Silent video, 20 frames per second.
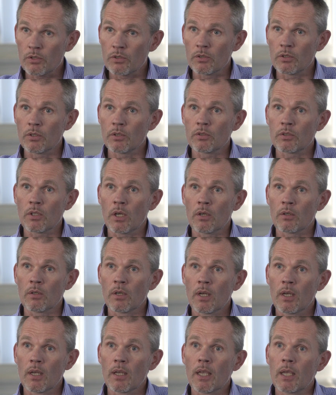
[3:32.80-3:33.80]
to do so,
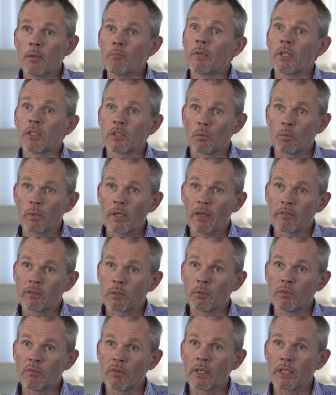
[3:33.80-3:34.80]
it means that we have to
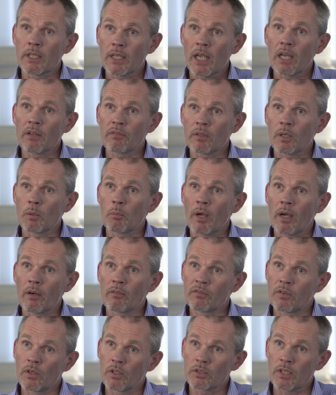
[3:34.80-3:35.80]
be very careful about
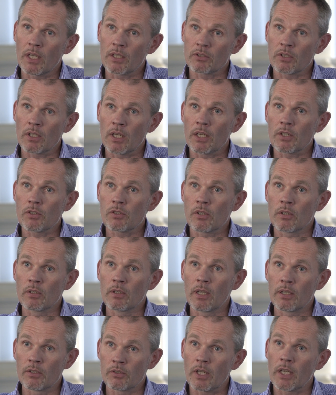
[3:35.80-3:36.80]
first our
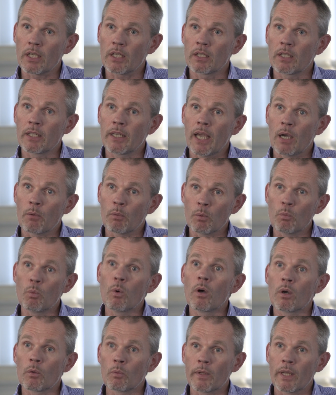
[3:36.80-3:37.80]
selection and secondly how we
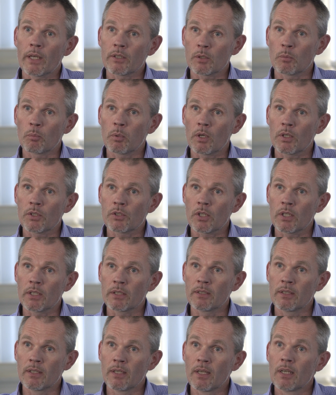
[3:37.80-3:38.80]
work with our supply
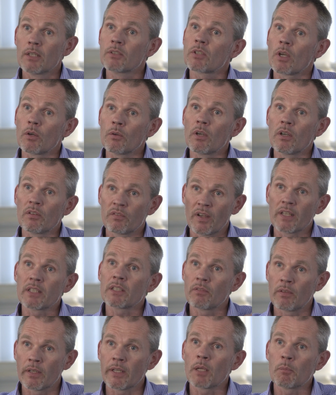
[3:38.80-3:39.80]
chain, so
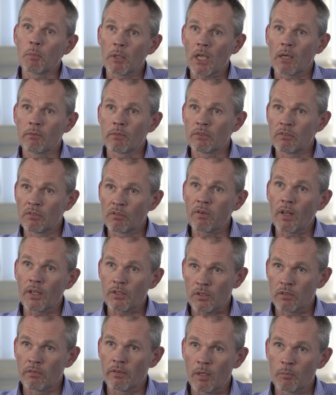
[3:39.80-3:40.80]
effectively they become a
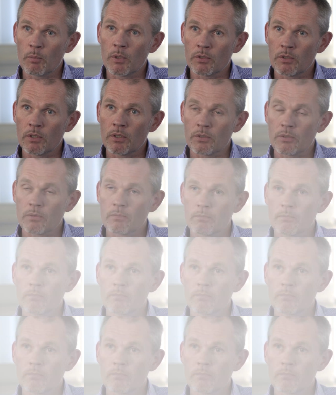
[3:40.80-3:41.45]
reflection of our business.